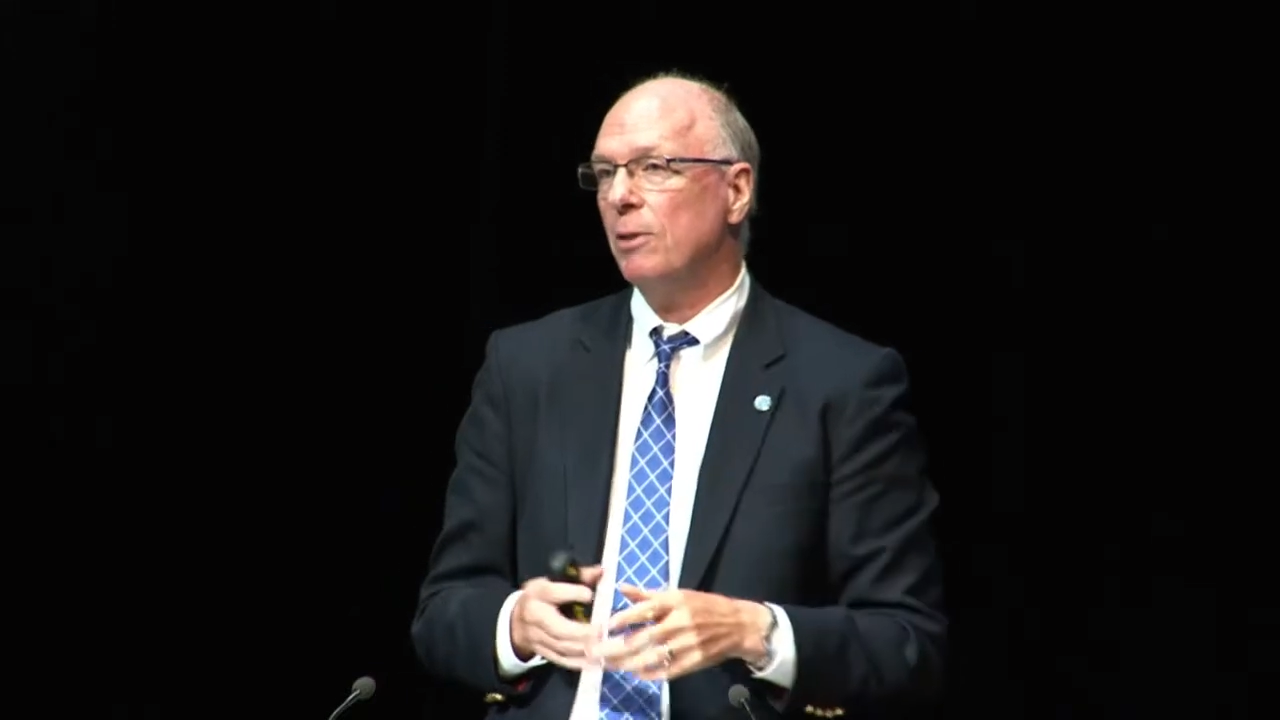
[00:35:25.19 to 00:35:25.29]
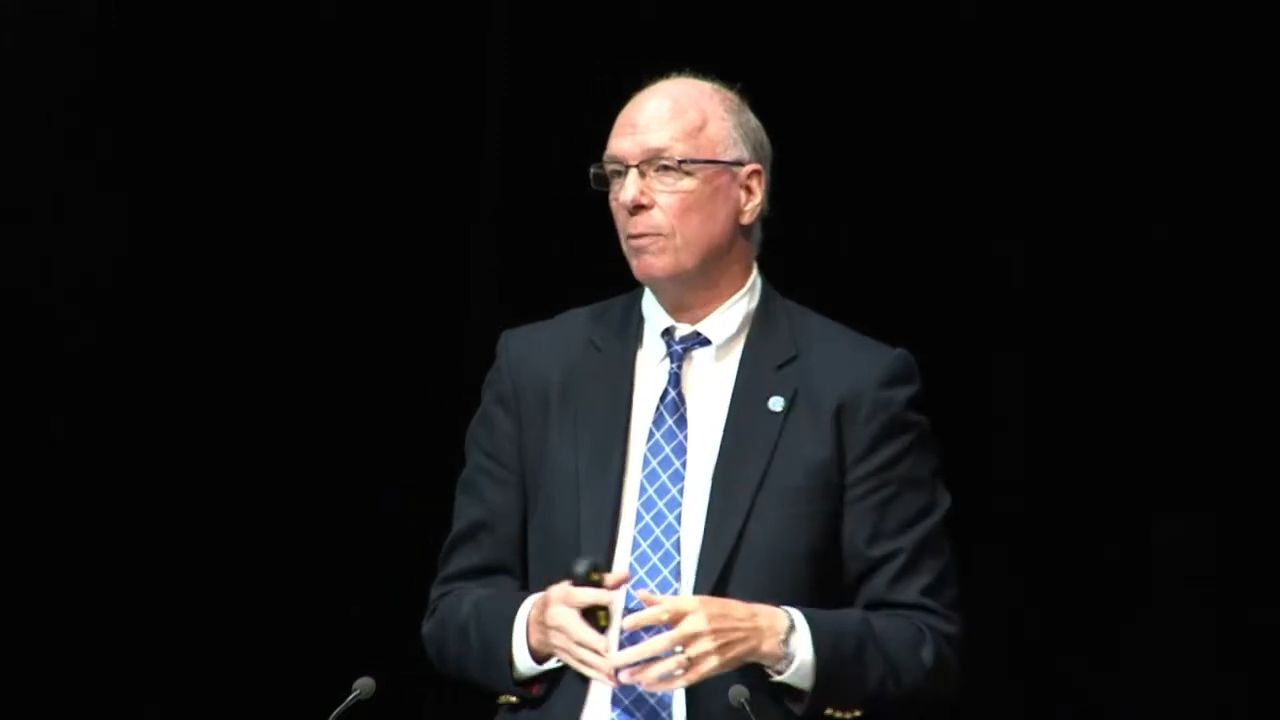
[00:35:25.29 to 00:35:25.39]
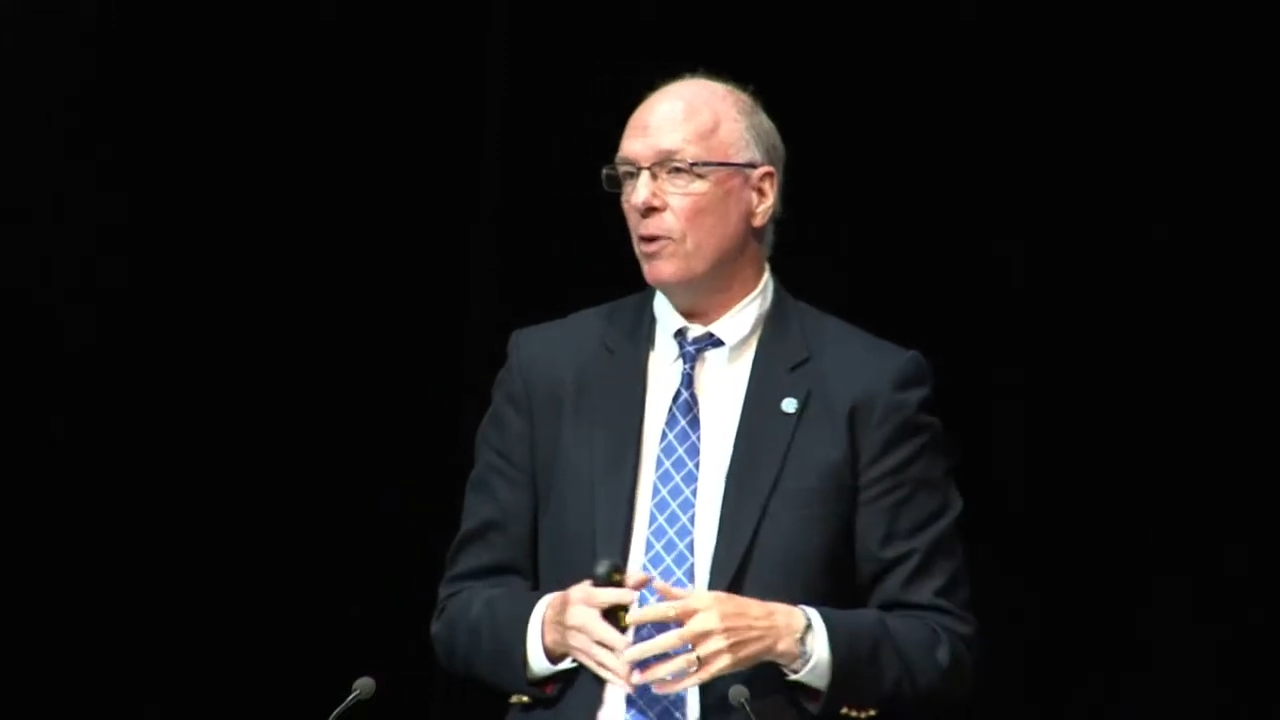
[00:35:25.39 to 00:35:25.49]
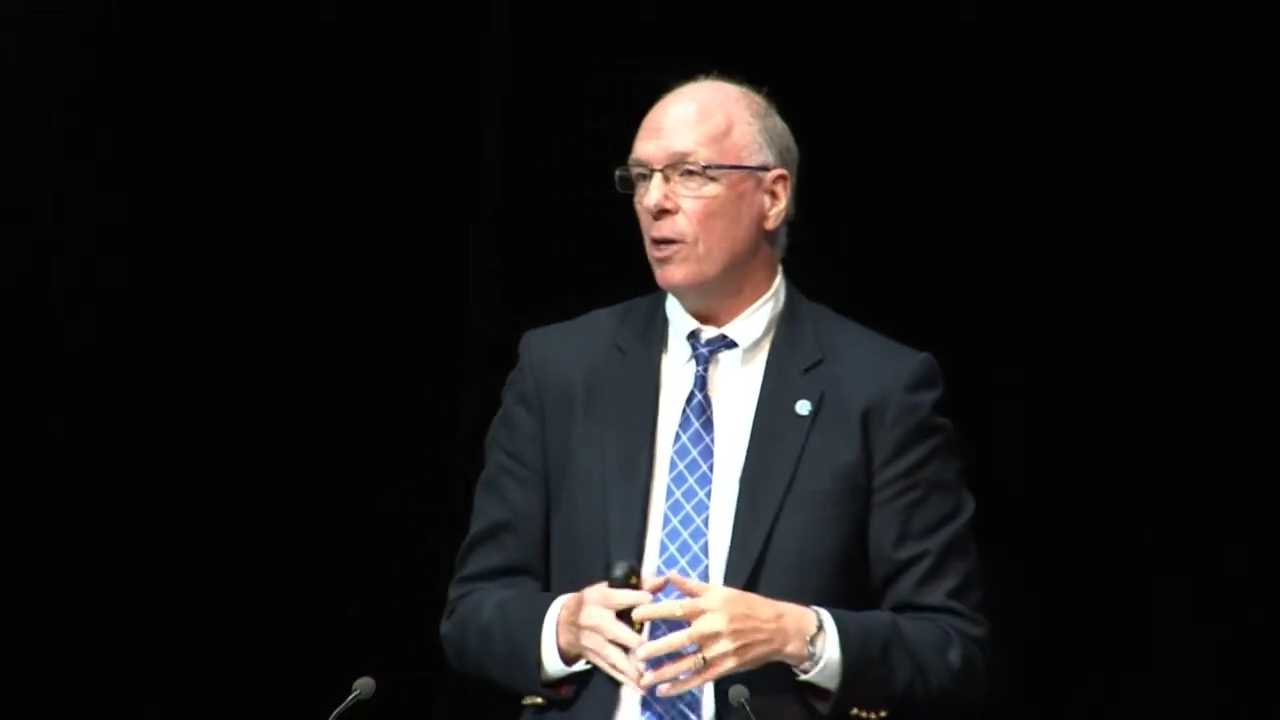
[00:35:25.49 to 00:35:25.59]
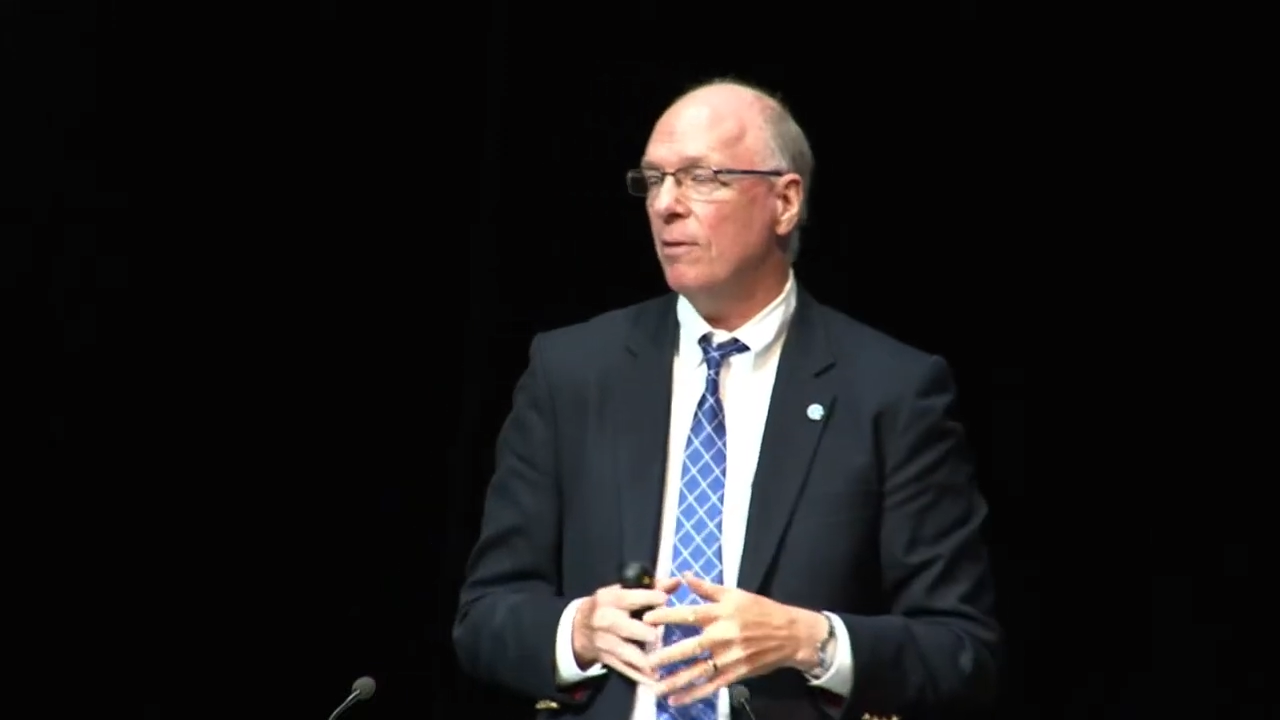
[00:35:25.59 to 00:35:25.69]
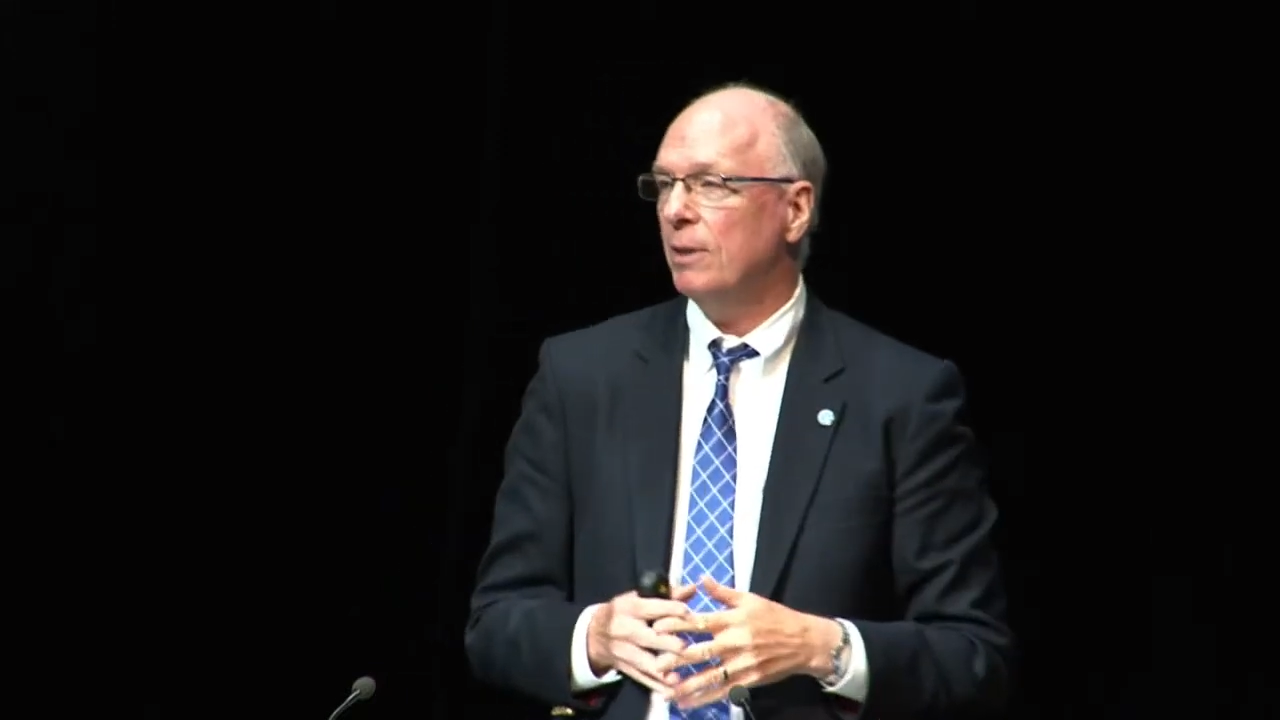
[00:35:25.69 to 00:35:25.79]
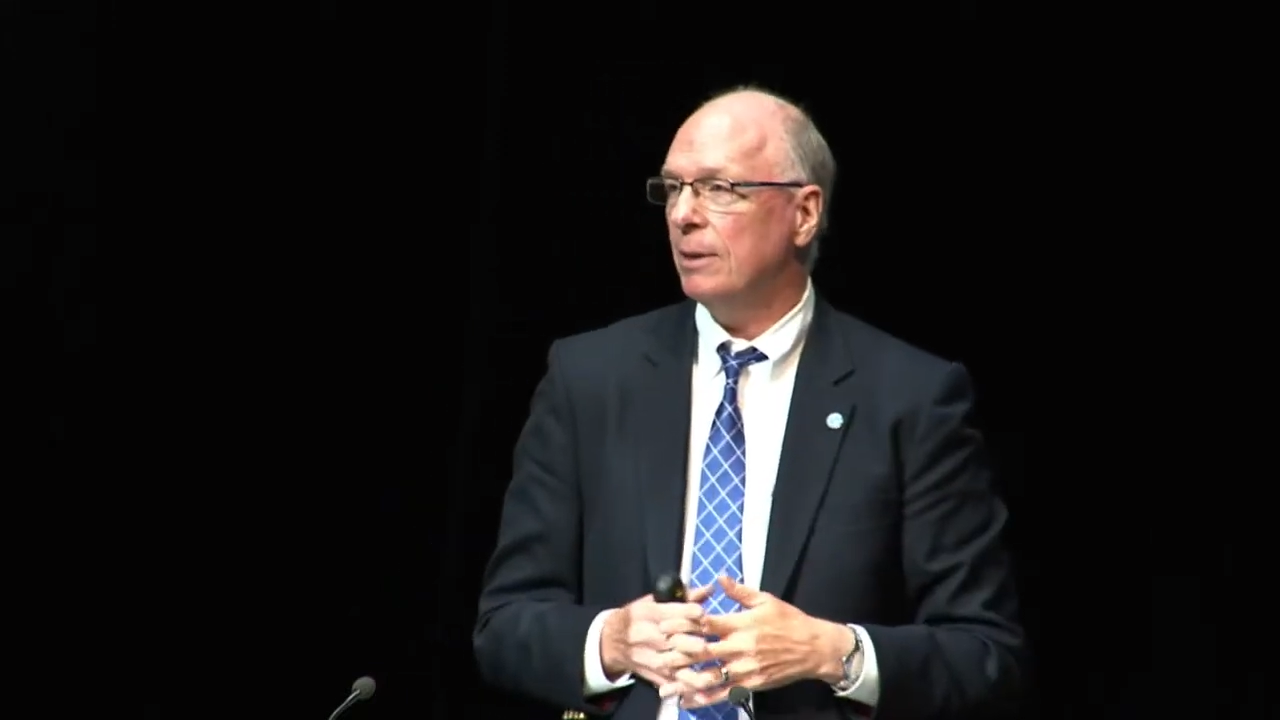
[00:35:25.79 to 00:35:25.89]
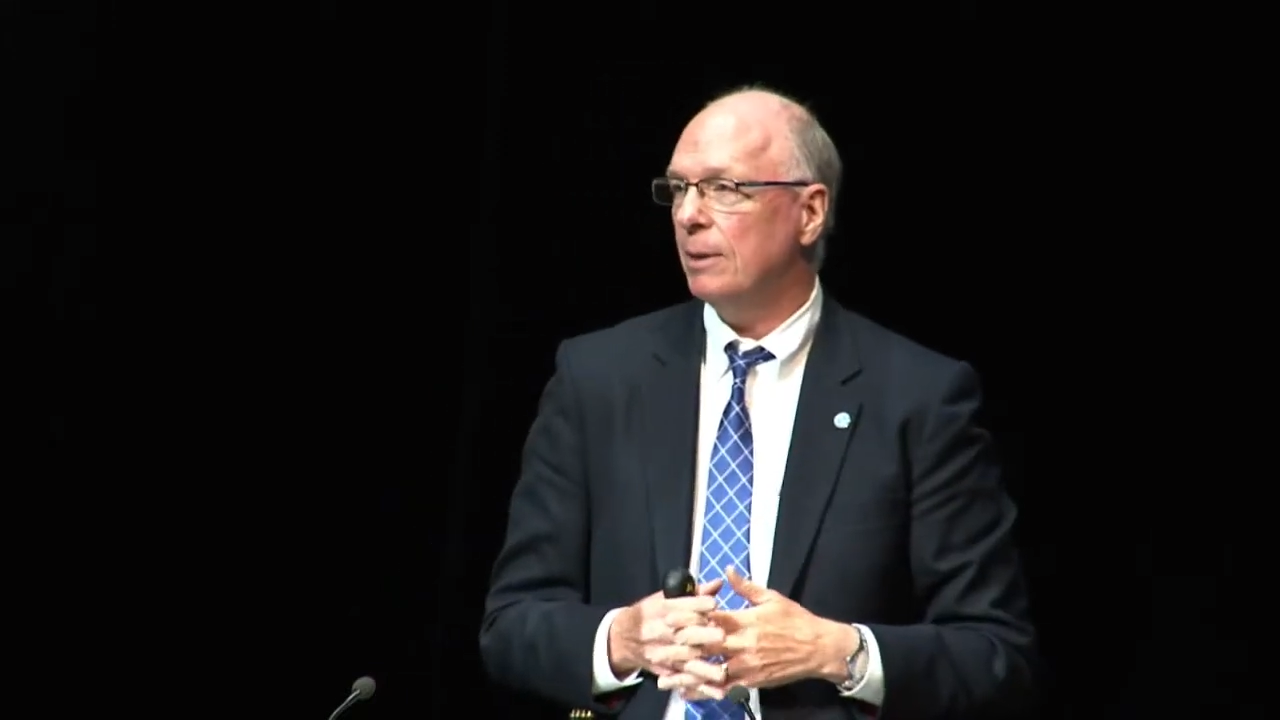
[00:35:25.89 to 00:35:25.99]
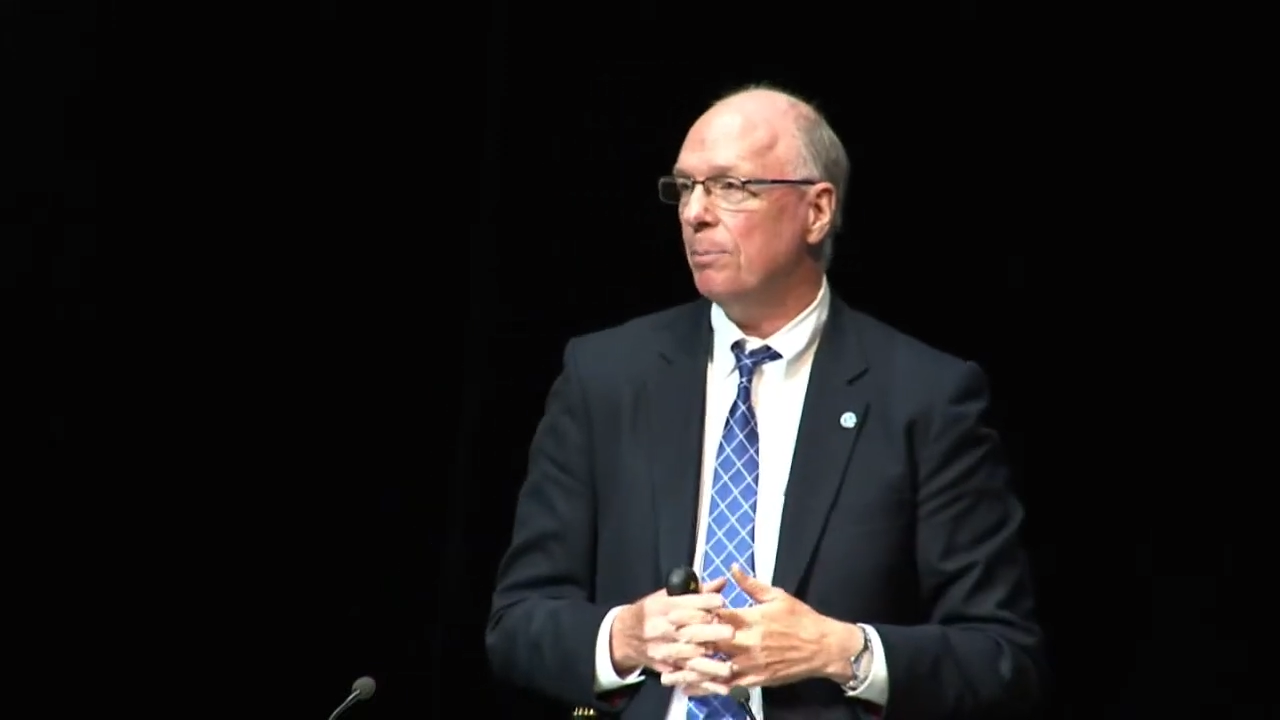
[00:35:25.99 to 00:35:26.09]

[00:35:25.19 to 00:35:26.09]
involved in